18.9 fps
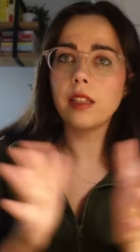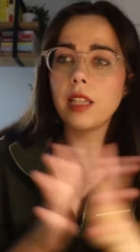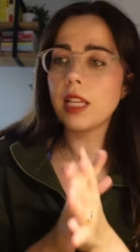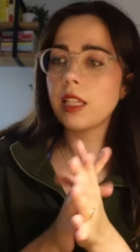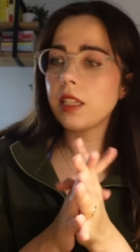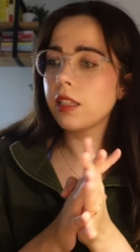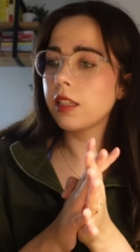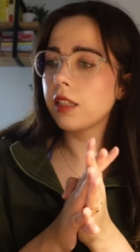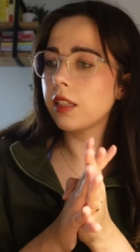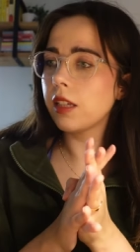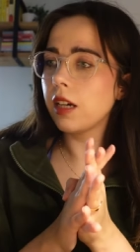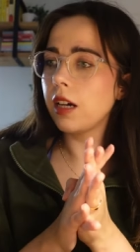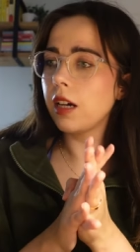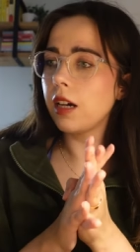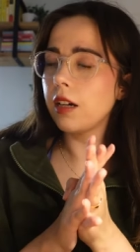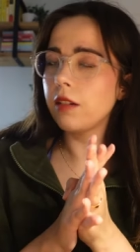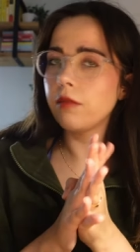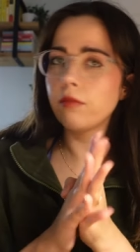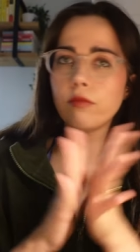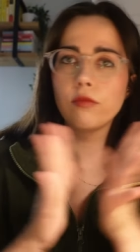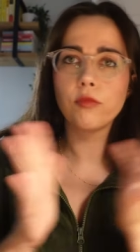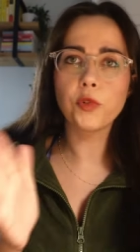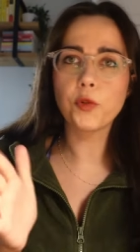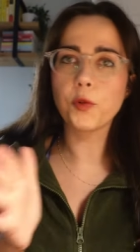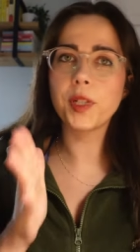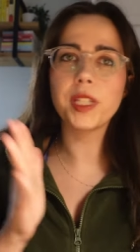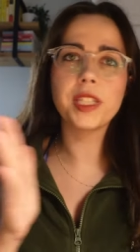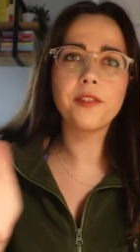let's
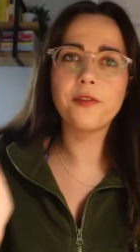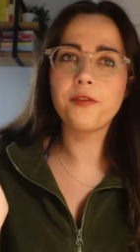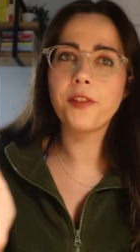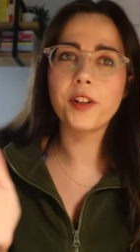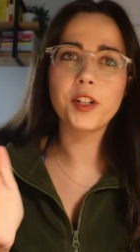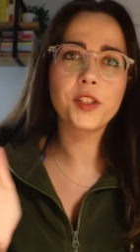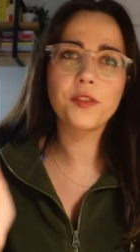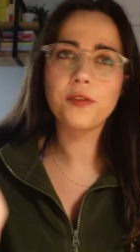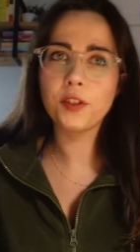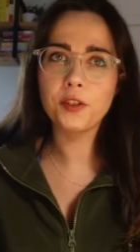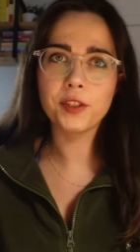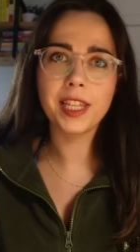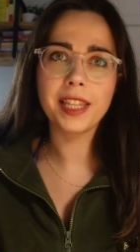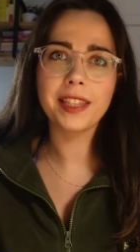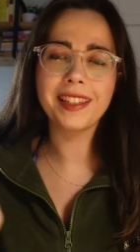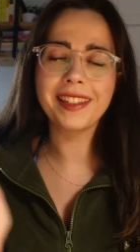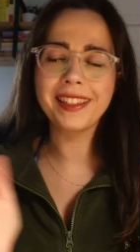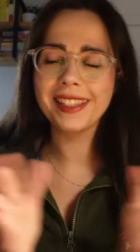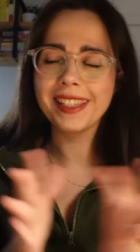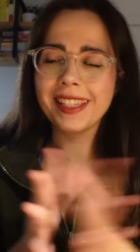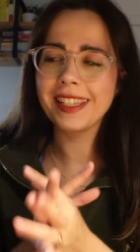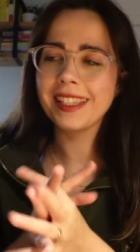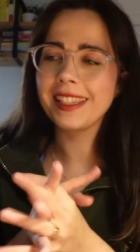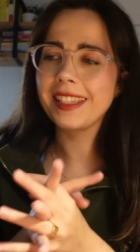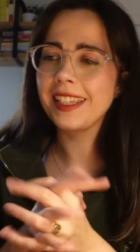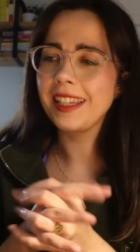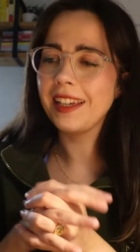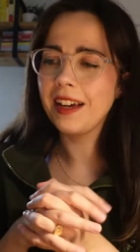read the first few
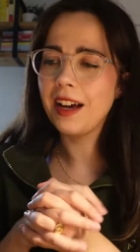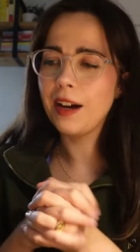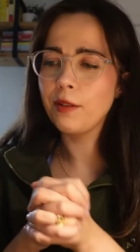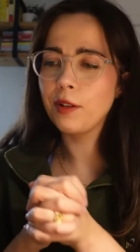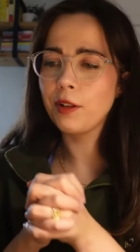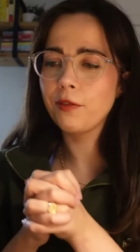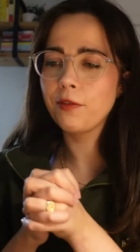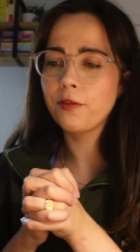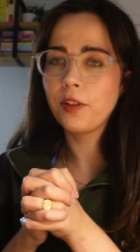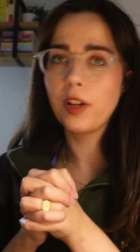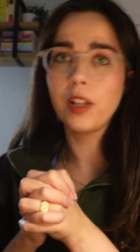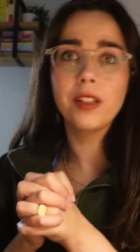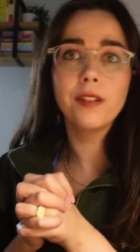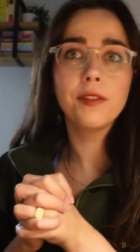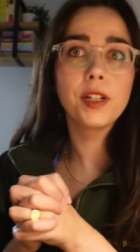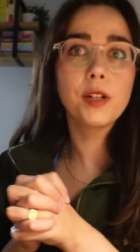sentences out of all of